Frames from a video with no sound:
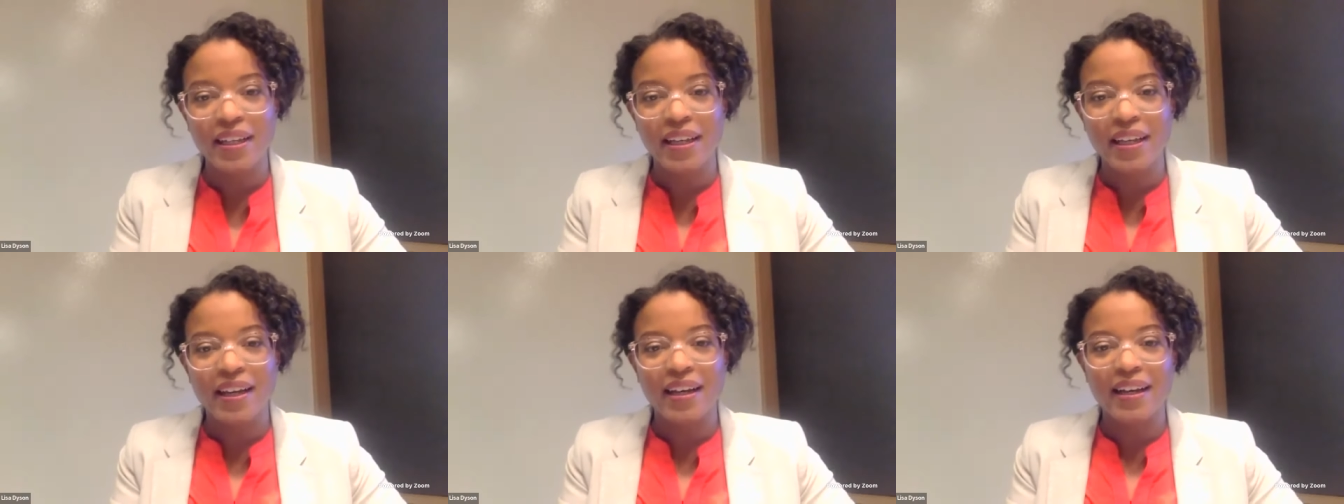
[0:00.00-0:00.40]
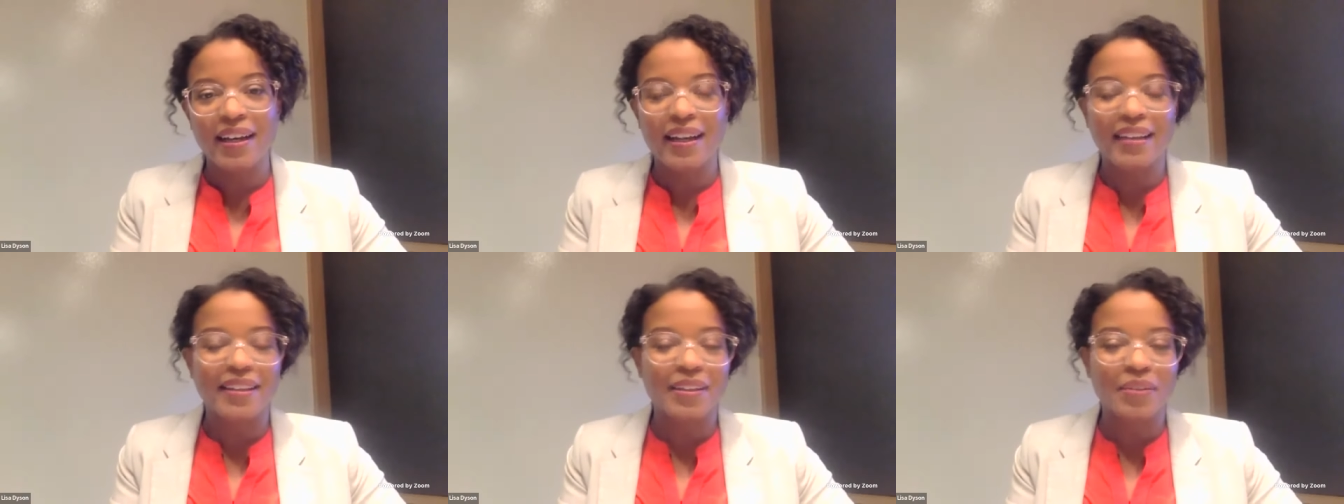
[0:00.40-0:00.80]
uh,
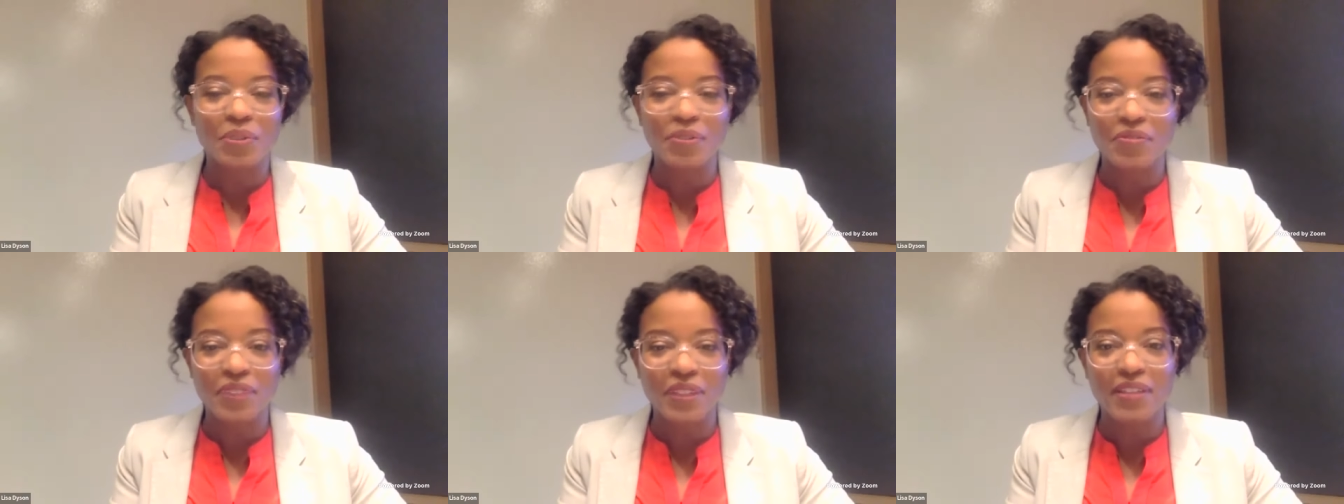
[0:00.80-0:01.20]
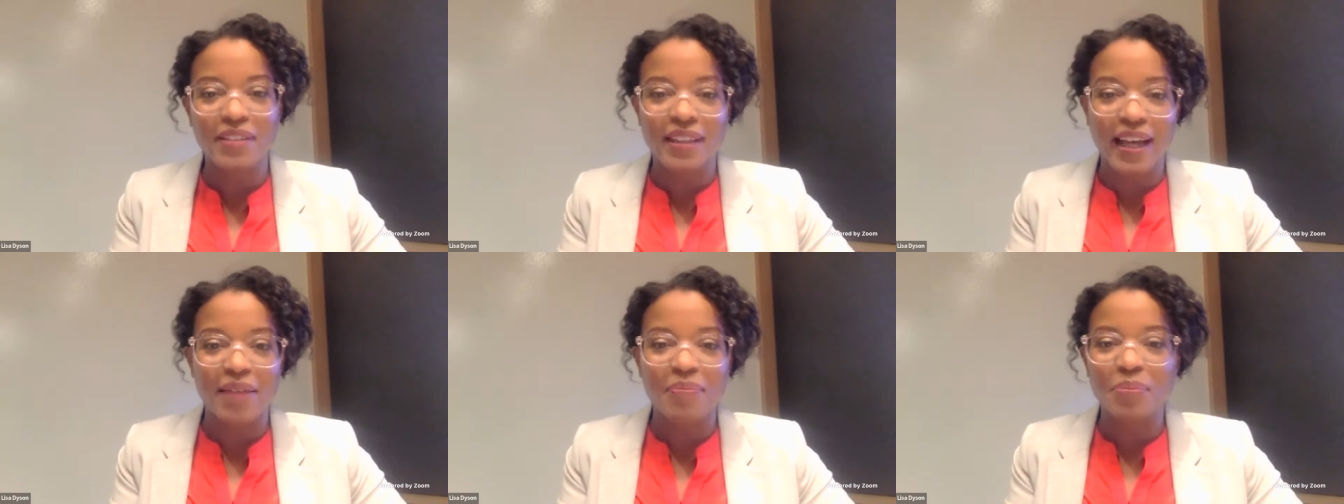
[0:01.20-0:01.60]
and then we feed
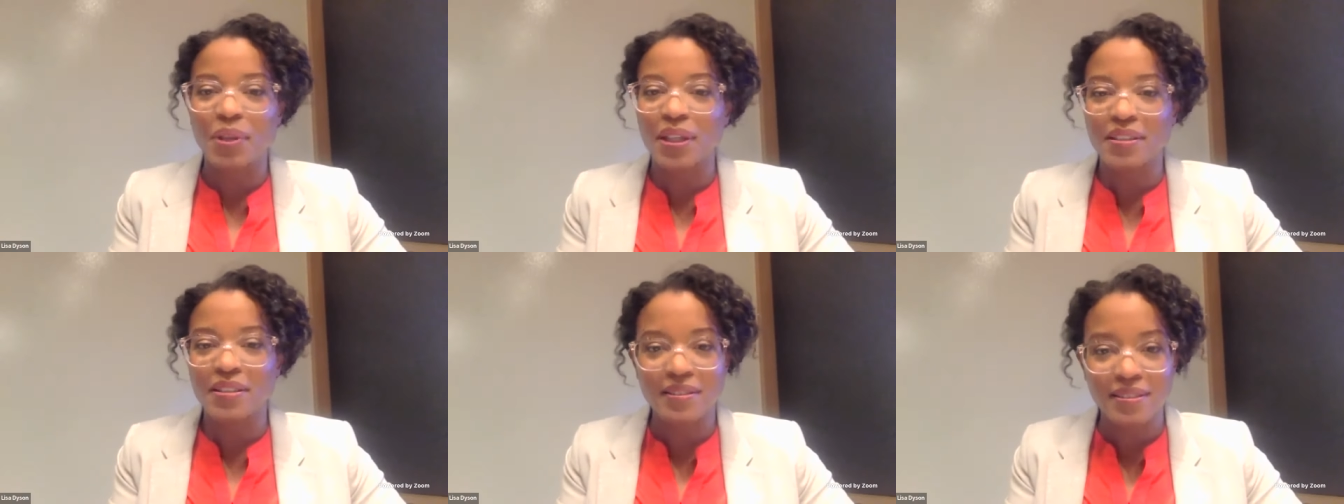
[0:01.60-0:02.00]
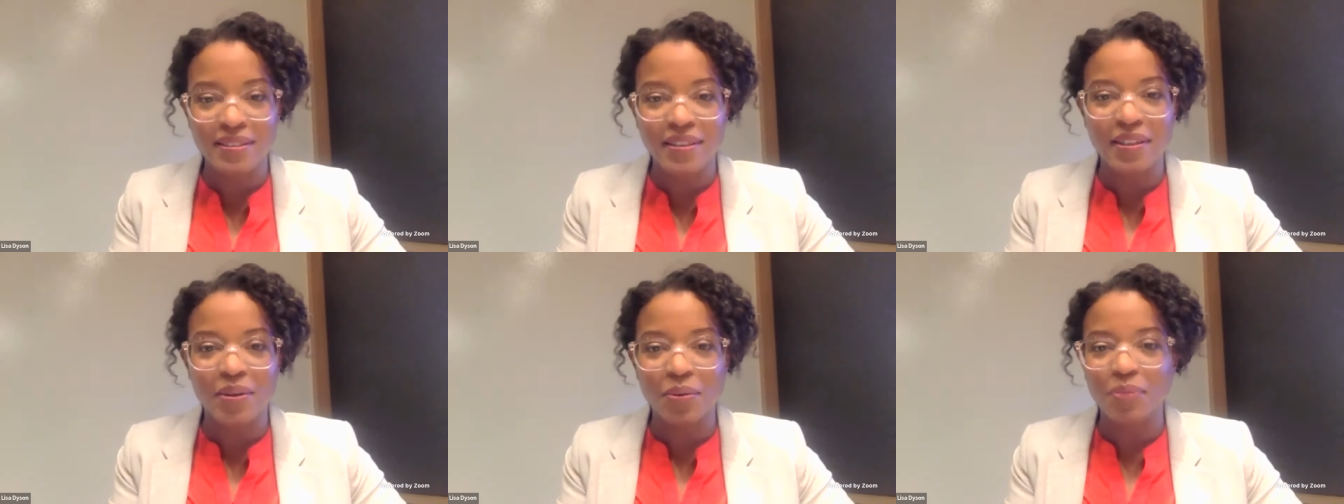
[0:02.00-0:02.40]
that plus, you
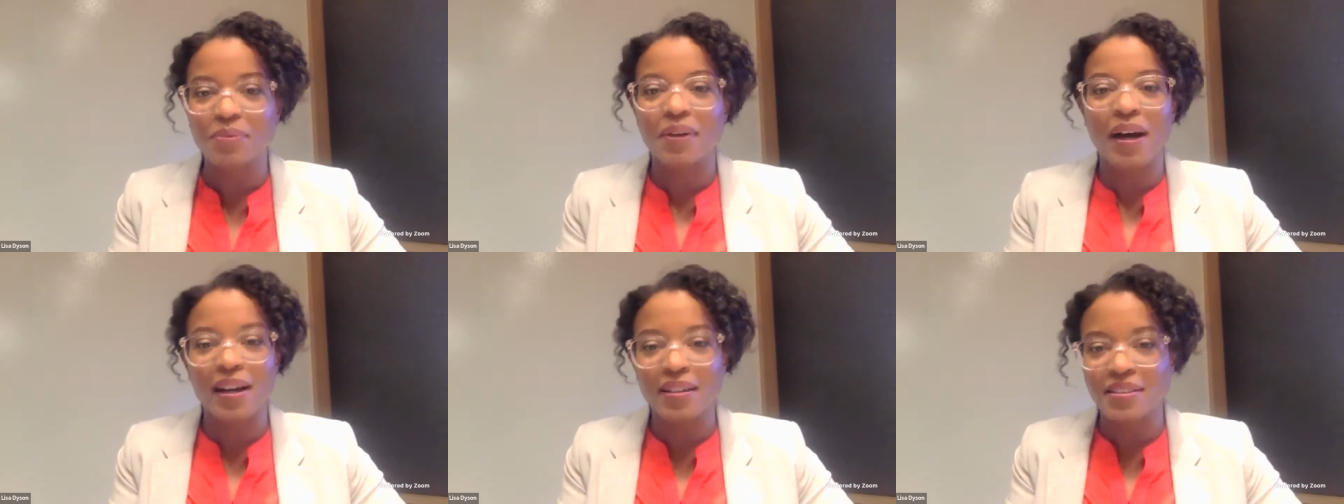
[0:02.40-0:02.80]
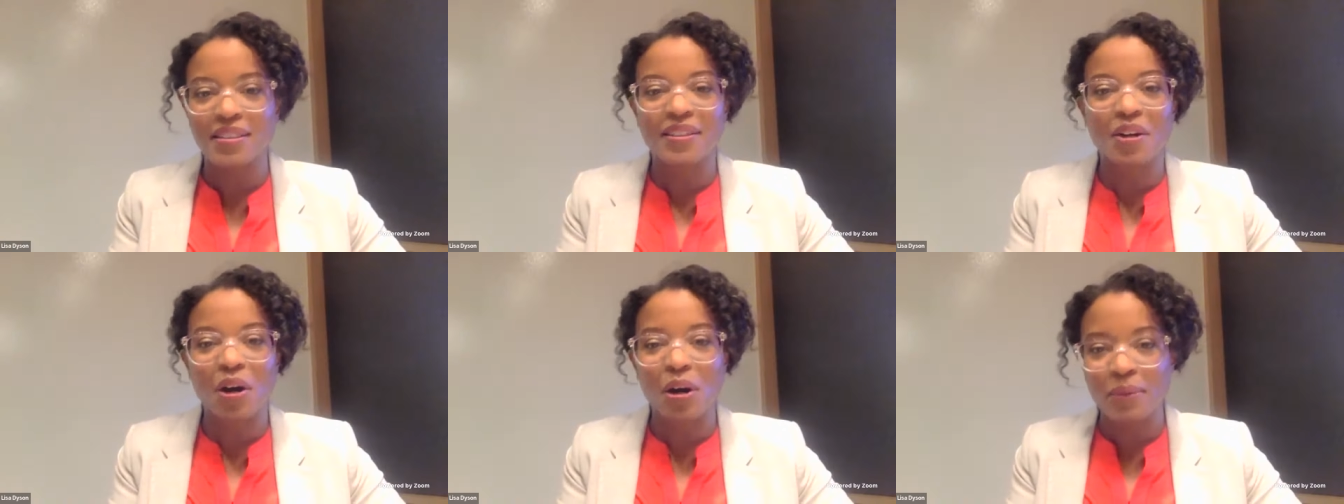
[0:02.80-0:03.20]
know,
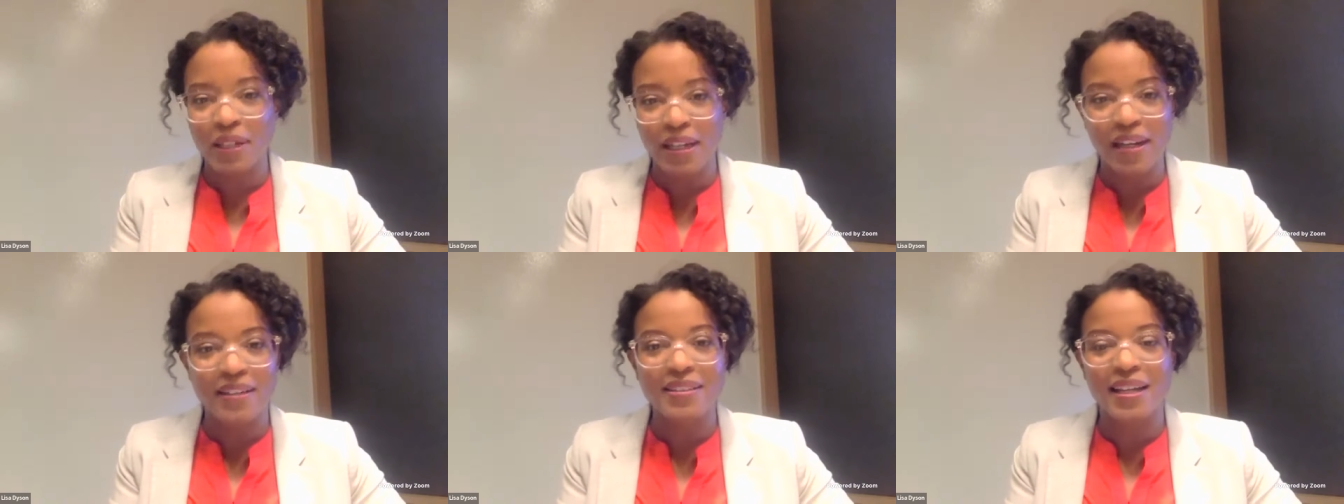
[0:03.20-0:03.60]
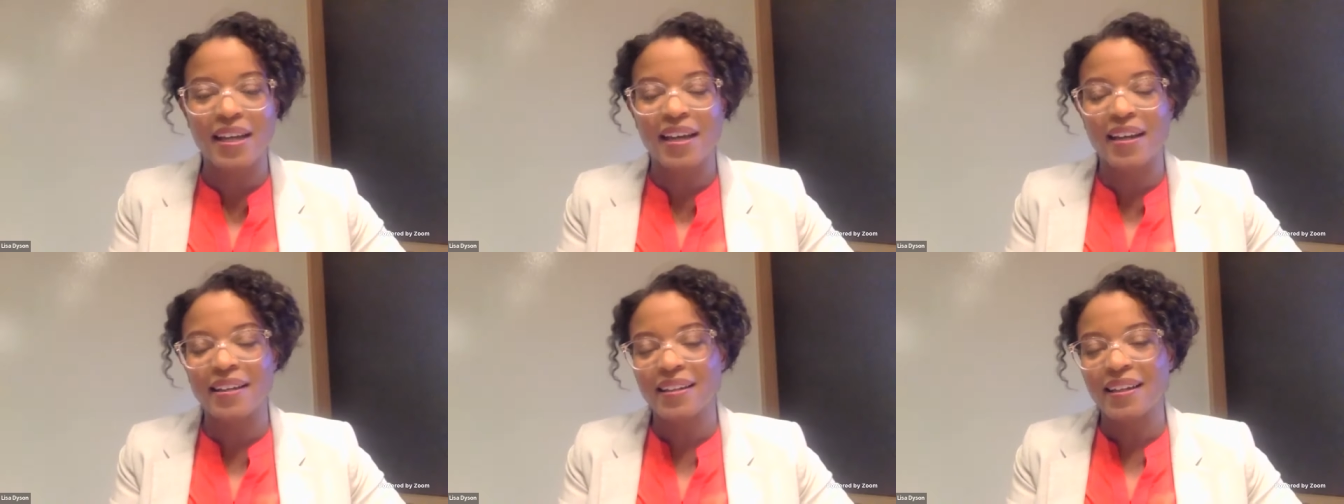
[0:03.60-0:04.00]
oxygen, carbon
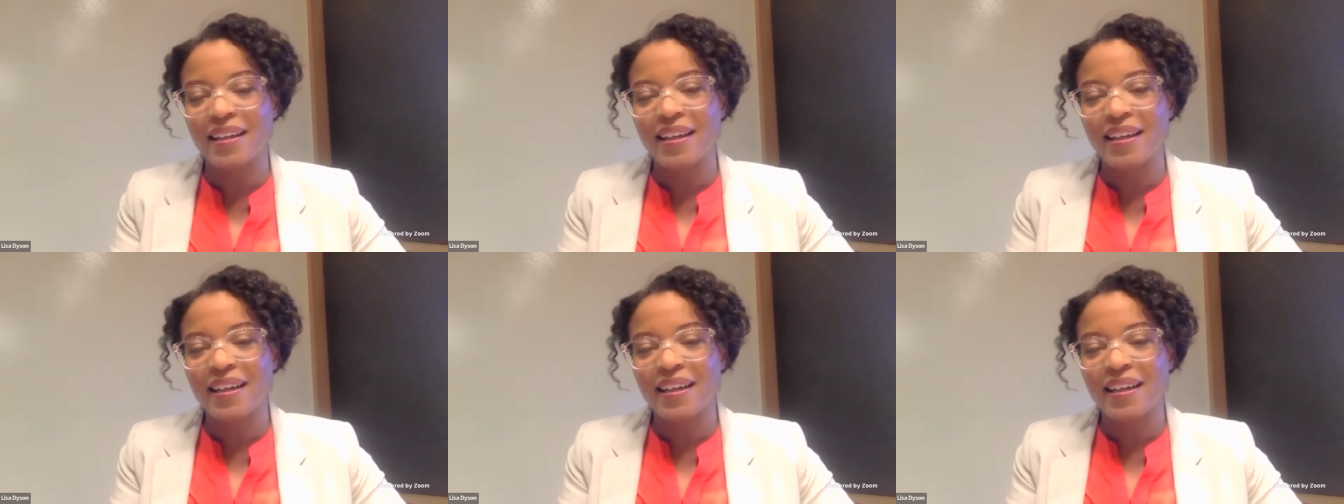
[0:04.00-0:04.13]
dioxide,